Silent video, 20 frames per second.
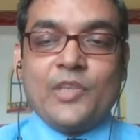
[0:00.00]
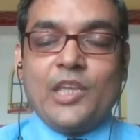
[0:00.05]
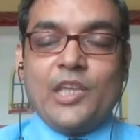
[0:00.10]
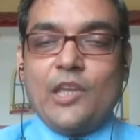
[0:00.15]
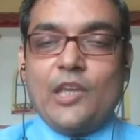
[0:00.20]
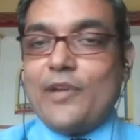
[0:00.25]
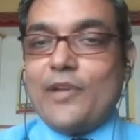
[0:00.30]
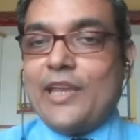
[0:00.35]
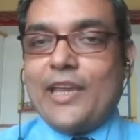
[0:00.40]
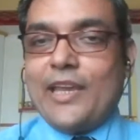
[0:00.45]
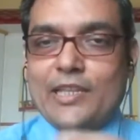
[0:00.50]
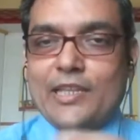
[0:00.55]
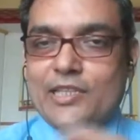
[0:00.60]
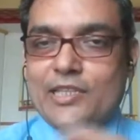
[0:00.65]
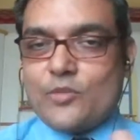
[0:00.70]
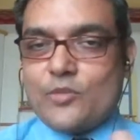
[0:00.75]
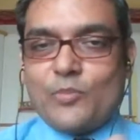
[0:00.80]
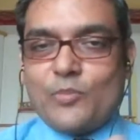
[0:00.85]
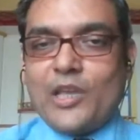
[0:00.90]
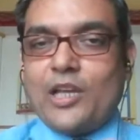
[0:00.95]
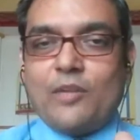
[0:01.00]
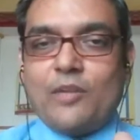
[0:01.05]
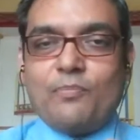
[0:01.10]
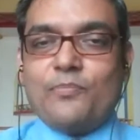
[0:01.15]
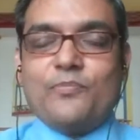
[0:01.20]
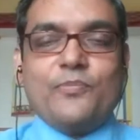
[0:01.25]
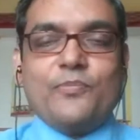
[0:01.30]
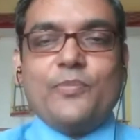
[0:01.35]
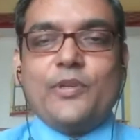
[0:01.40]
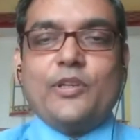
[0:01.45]
If I can just pick
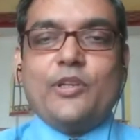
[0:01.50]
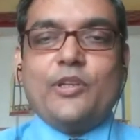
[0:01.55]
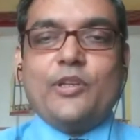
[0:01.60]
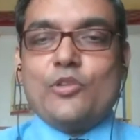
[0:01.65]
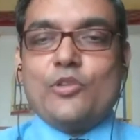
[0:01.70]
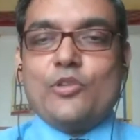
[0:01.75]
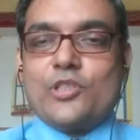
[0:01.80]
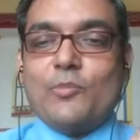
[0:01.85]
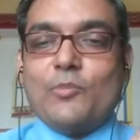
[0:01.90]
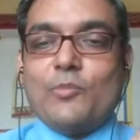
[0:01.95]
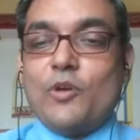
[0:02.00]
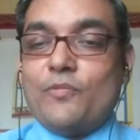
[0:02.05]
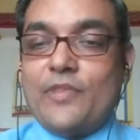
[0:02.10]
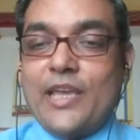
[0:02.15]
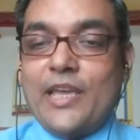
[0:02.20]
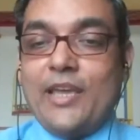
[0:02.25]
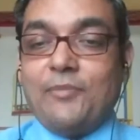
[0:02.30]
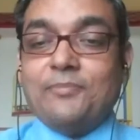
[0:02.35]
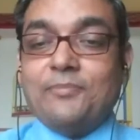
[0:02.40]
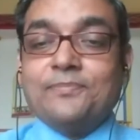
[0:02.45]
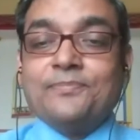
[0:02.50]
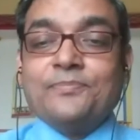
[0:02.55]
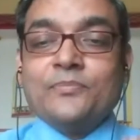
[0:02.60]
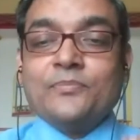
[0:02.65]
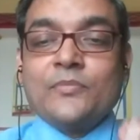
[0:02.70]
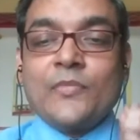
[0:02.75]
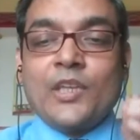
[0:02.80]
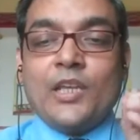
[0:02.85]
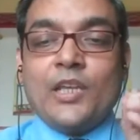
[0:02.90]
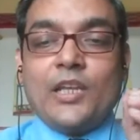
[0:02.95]
up uh, you know some of them,
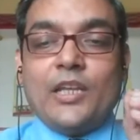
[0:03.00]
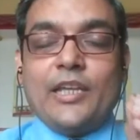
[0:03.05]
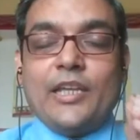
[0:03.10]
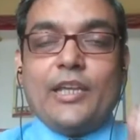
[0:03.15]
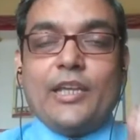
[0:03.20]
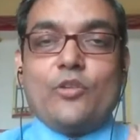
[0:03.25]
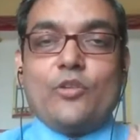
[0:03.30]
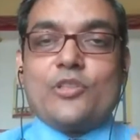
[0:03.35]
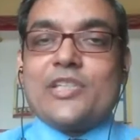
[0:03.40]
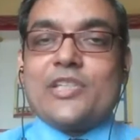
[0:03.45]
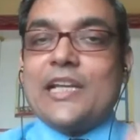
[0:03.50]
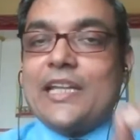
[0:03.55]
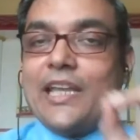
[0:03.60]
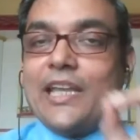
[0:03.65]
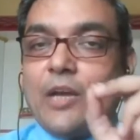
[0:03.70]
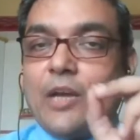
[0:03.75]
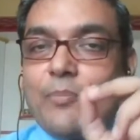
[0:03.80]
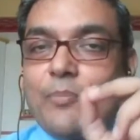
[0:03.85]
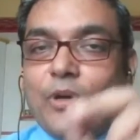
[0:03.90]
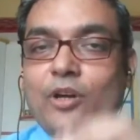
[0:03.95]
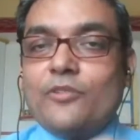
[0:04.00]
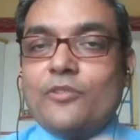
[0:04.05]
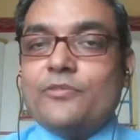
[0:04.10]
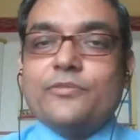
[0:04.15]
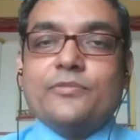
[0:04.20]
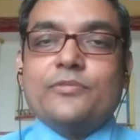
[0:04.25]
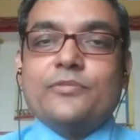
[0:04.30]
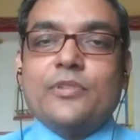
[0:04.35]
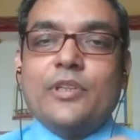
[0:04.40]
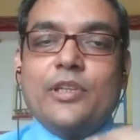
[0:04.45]
like you know setting up of
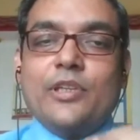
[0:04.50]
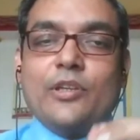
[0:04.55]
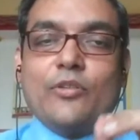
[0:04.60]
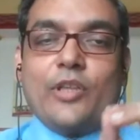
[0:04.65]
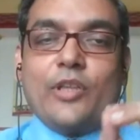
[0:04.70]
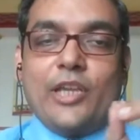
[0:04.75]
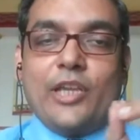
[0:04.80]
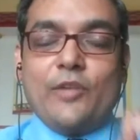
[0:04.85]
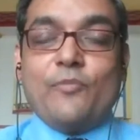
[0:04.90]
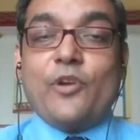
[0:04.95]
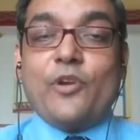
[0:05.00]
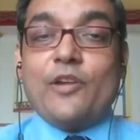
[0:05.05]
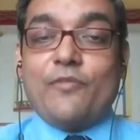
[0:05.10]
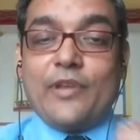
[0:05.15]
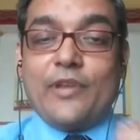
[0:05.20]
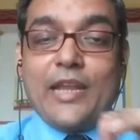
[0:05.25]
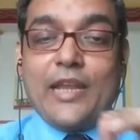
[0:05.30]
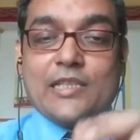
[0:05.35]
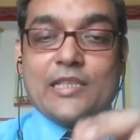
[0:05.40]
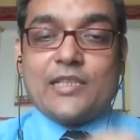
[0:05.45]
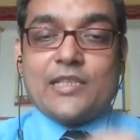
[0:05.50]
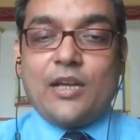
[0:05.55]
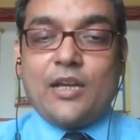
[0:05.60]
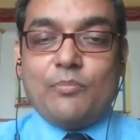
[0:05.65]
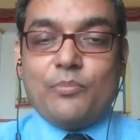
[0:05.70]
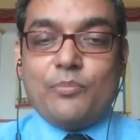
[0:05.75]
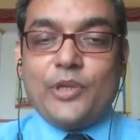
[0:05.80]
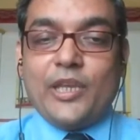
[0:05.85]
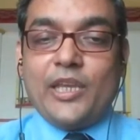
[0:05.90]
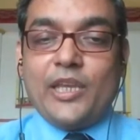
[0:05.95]
you know, infra finance
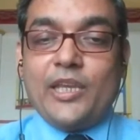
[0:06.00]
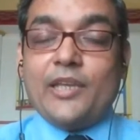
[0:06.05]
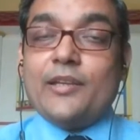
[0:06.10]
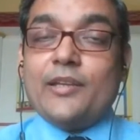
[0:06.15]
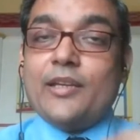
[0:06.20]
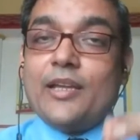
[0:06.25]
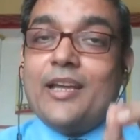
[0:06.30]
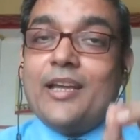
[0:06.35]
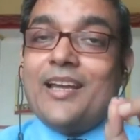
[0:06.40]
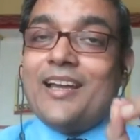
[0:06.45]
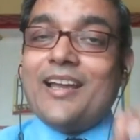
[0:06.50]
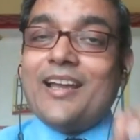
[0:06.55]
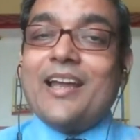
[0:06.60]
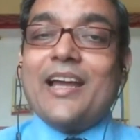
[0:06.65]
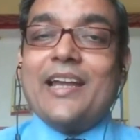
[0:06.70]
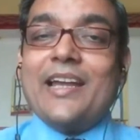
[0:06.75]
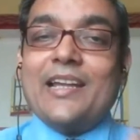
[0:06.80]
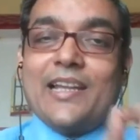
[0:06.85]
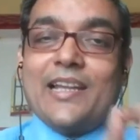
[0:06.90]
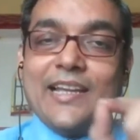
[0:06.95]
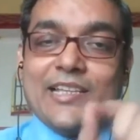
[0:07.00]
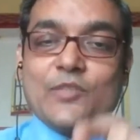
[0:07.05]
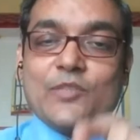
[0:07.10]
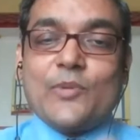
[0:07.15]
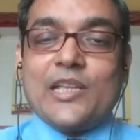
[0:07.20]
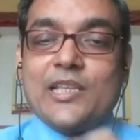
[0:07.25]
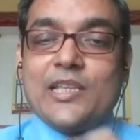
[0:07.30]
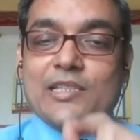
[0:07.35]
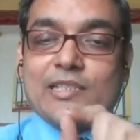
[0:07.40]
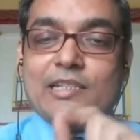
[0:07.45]
company, guidelines
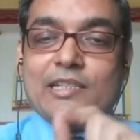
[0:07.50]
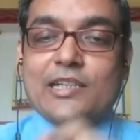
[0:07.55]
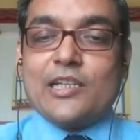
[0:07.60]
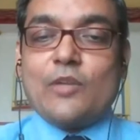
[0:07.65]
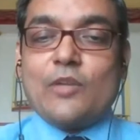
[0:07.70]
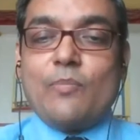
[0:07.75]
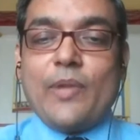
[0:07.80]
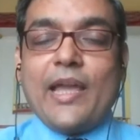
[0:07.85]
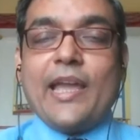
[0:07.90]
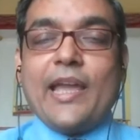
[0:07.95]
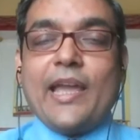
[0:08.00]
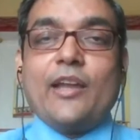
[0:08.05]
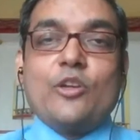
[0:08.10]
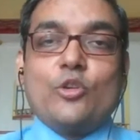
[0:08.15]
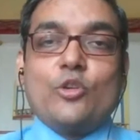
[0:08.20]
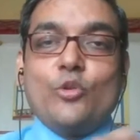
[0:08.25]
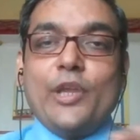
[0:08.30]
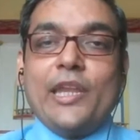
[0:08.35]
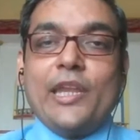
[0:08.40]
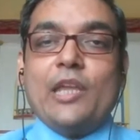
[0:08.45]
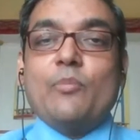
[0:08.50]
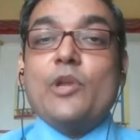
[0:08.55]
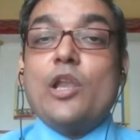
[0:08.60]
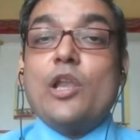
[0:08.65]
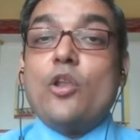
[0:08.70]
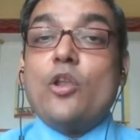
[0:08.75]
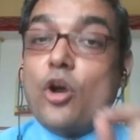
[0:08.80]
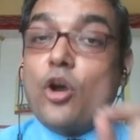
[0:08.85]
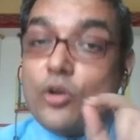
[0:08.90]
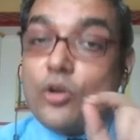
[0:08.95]
by the central bank to enable
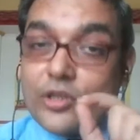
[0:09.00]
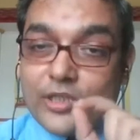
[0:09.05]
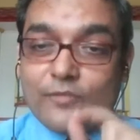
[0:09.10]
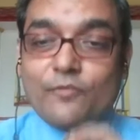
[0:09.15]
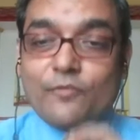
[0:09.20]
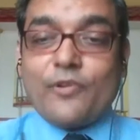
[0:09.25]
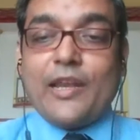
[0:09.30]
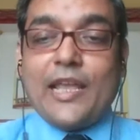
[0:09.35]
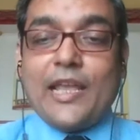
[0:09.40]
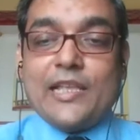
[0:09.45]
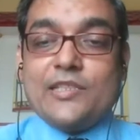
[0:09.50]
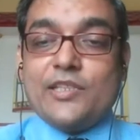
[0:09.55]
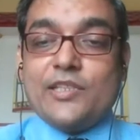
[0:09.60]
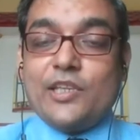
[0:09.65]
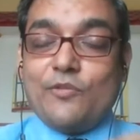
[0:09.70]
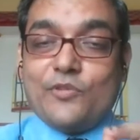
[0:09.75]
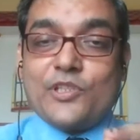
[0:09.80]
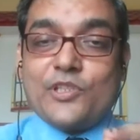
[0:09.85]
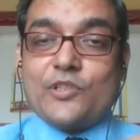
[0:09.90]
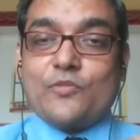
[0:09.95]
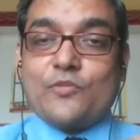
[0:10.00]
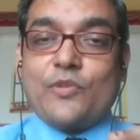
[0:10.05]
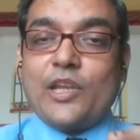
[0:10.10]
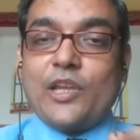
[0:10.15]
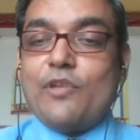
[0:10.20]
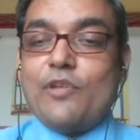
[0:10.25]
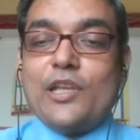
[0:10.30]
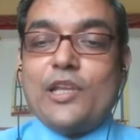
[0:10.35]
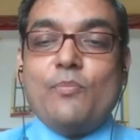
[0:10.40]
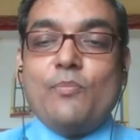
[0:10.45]
long-term financing, which is
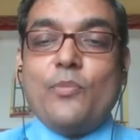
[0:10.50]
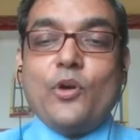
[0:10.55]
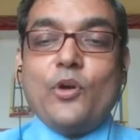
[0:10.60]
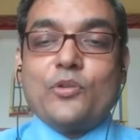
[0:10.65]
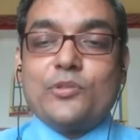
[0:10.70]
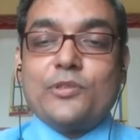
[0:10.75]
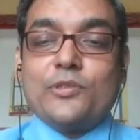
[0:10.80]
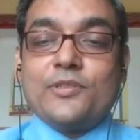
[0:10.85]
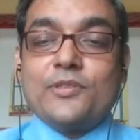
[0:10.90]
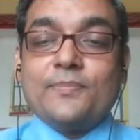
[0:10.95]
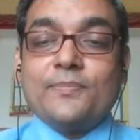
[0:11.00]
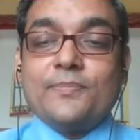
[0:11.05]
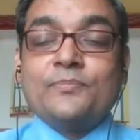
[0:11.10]
very very important.